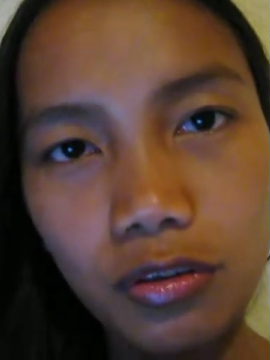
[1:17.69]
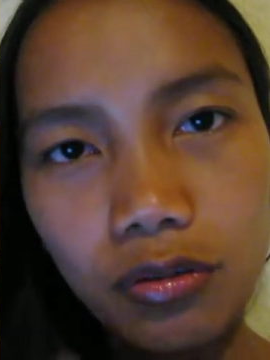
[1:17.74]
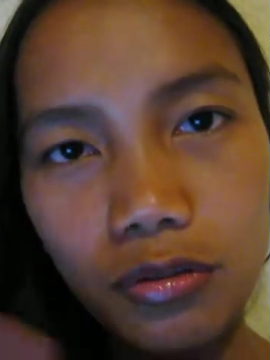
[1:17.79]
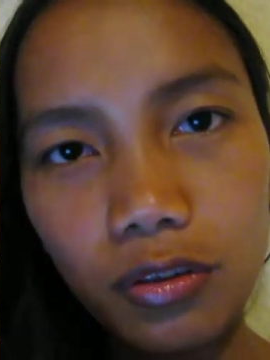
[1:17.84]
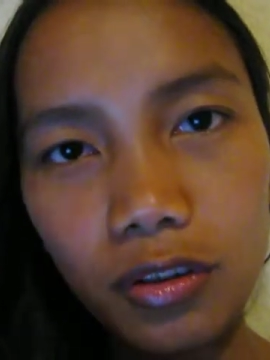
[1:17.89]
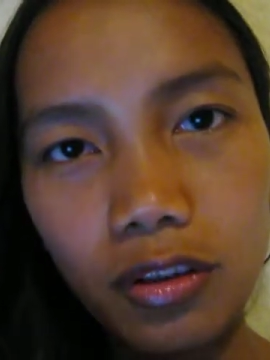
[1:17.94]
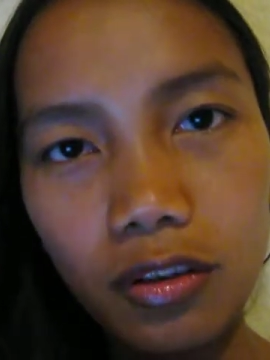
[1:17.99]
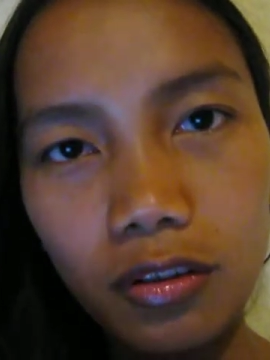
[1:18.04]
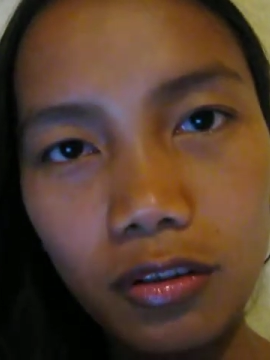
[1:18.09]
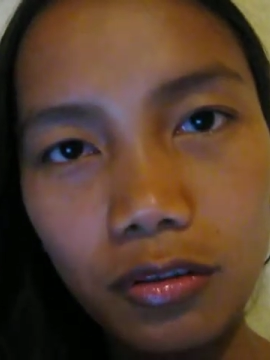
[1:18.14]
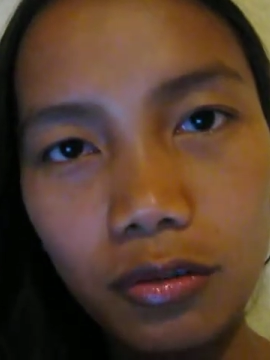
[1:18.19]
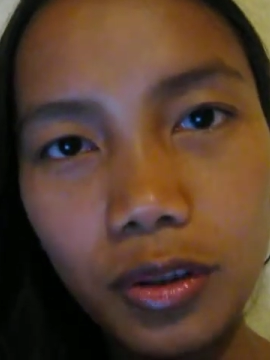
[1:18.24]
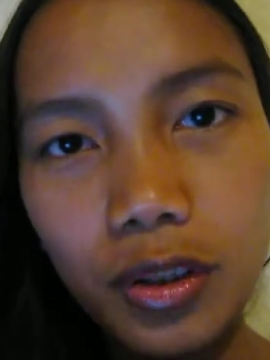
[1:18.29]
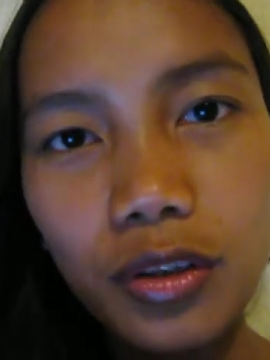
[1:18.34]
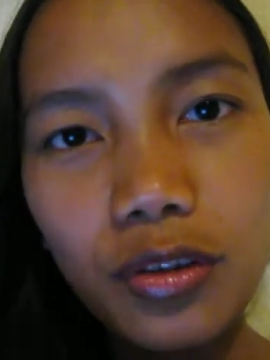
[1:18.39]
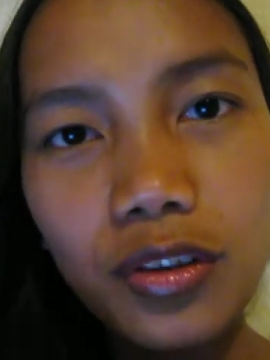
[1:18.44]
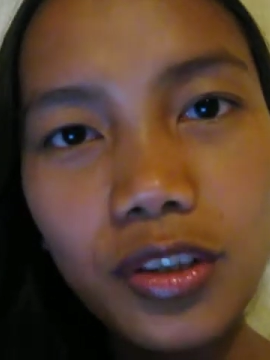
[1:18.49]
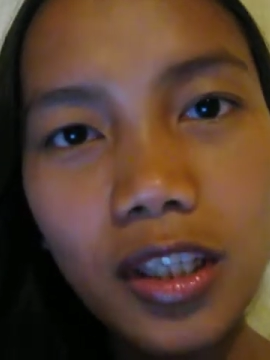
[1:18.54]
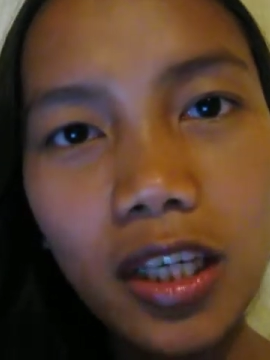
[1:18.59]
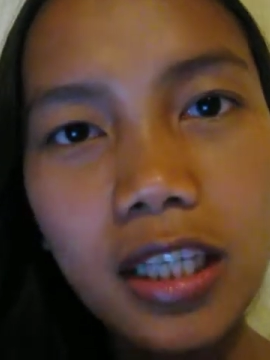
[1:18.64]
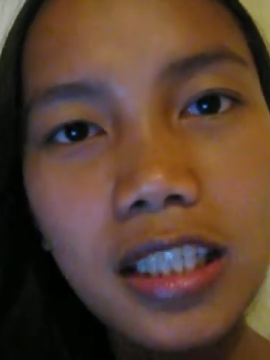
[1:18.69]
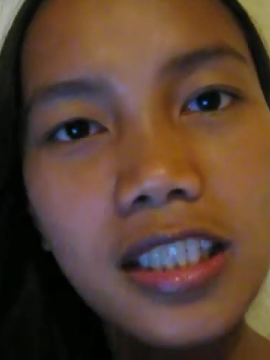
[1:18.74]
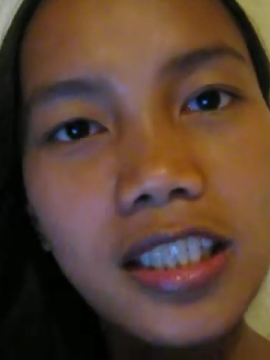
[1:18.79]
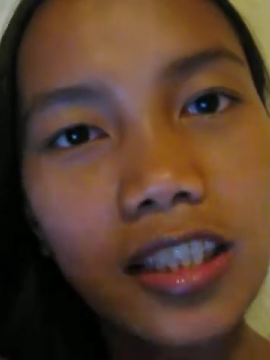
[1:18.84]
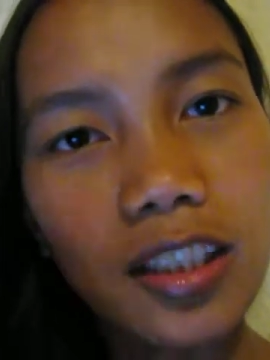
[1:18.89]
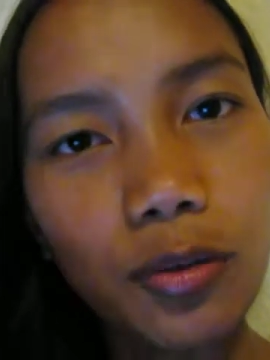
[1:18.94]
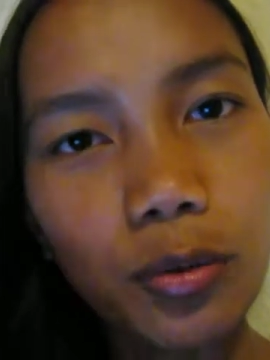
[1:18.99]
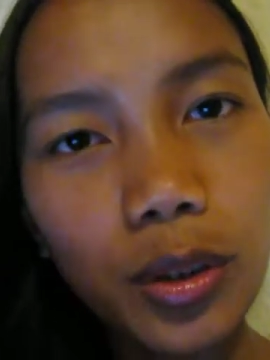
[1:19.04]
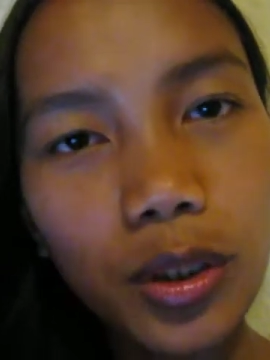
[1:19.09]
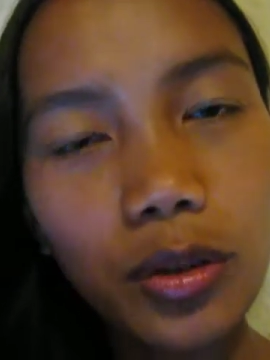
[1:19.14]
You know, when you eat
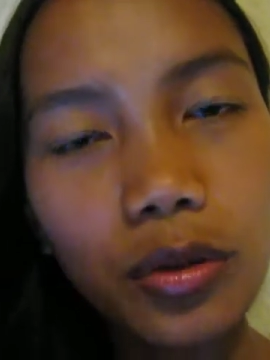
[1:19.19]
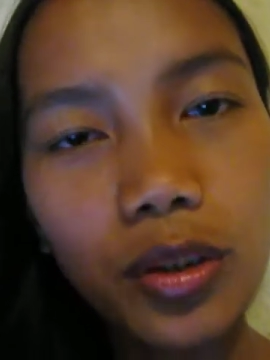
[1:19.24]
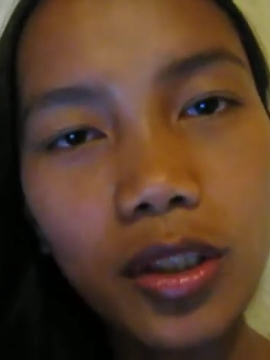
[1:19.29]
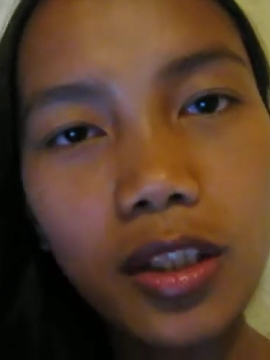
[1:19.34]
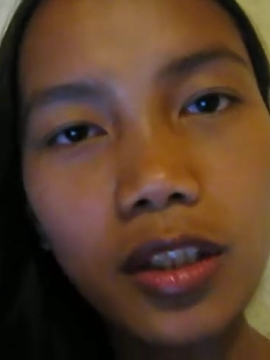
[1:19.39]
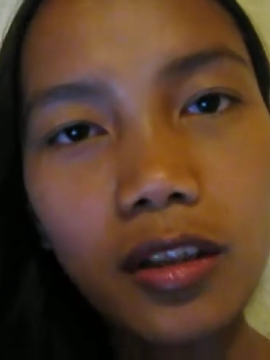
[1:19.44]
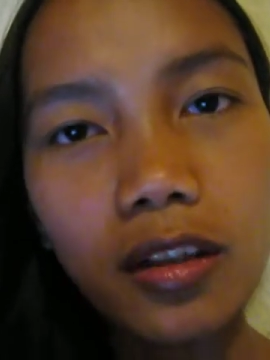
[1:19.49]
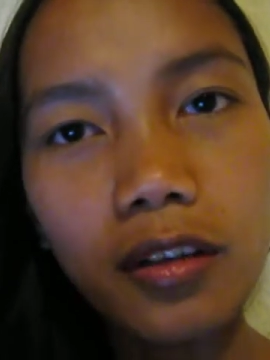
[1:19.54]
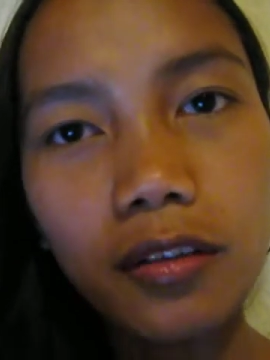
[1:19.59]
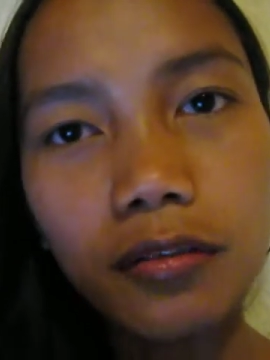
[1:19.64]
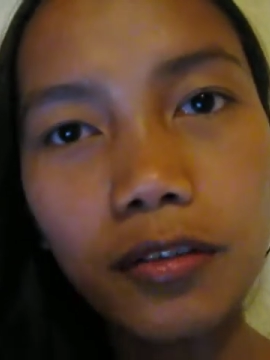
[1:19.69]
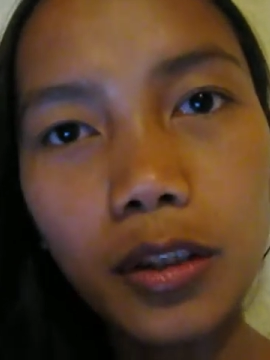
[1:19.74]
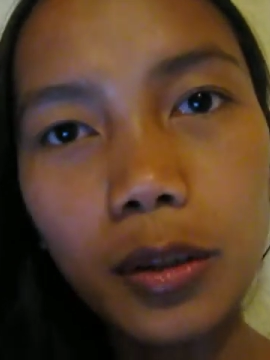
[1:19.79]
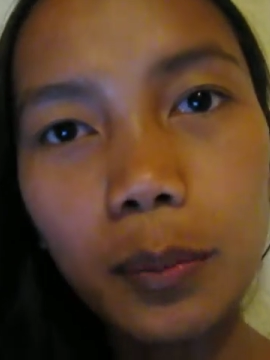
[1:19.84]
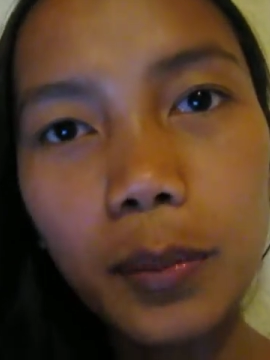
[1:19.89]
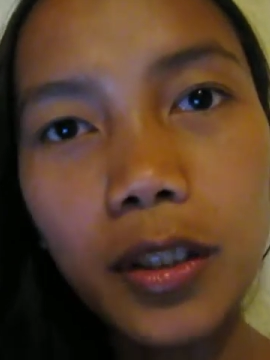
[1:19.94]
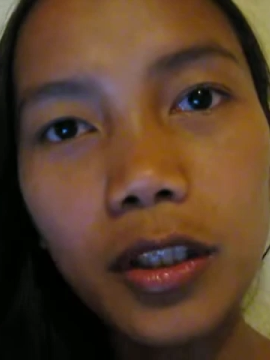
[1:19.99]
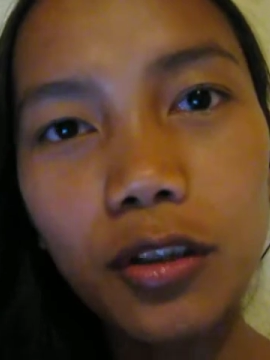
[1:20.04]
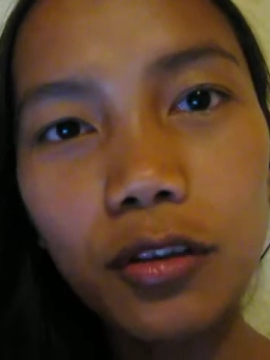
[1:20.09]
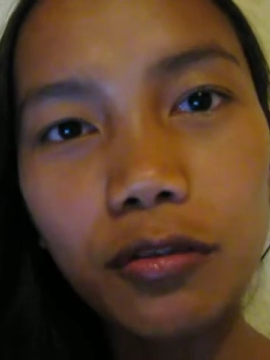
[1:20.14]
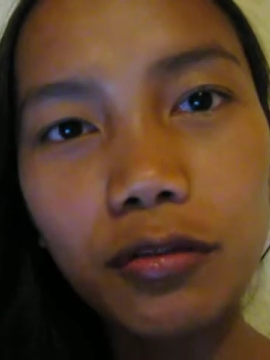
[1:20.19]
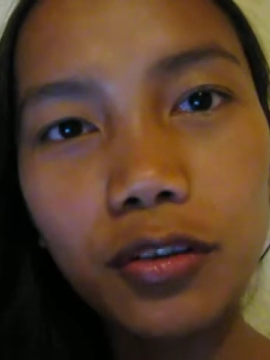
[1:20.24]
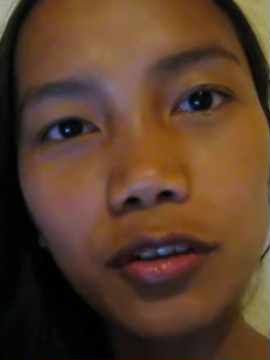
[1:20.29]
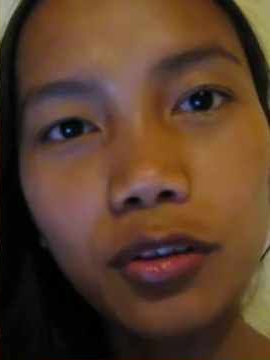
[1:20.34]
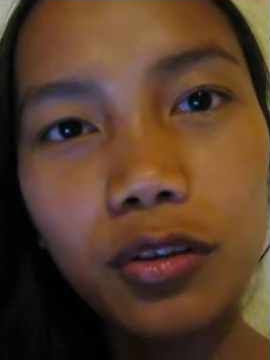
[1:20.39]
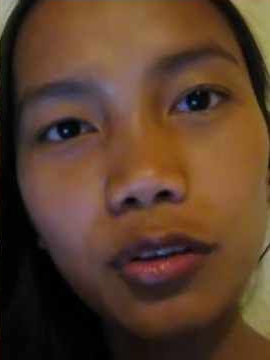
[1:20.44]
a Filipino food,